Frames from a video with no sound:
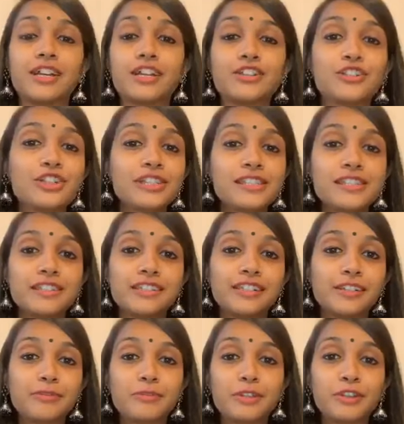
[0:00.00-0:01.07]
just a
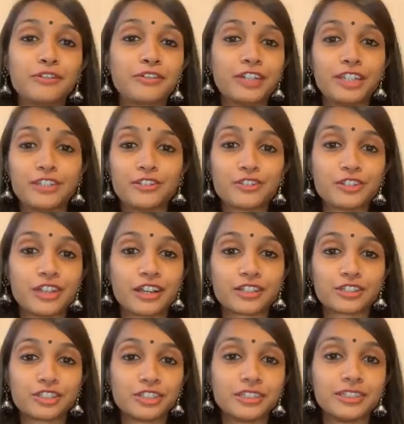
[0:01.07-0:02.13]
little bit of an
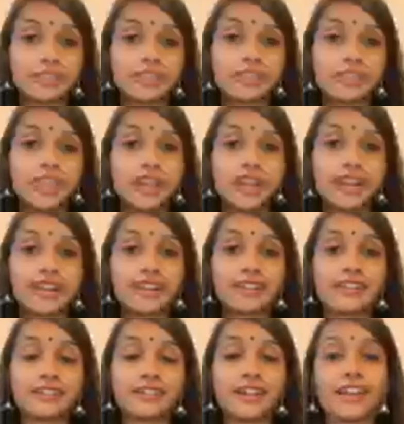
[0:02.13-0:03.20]
introduction and
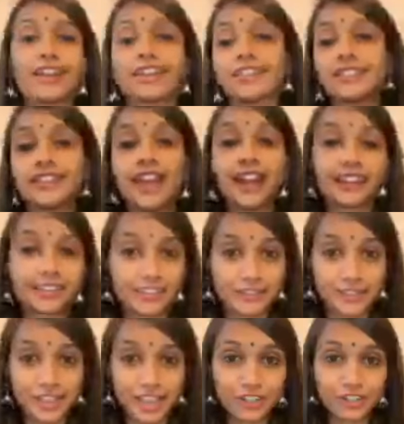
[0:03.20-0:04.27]
an interactive
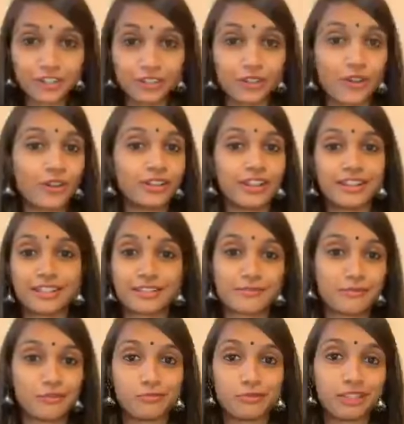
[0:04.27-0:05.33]
session on dance
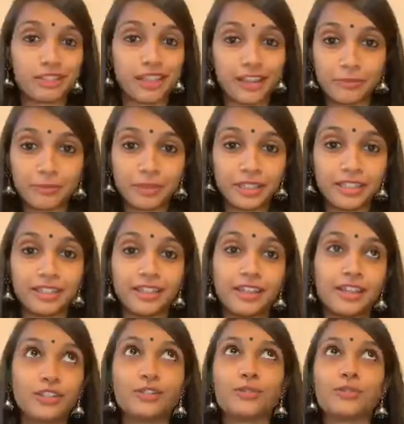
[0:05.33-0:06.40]
movement therapy
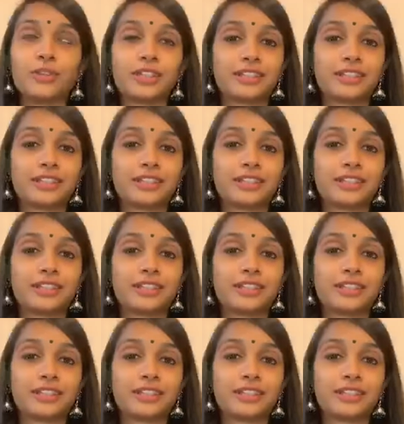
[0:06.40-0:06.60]
during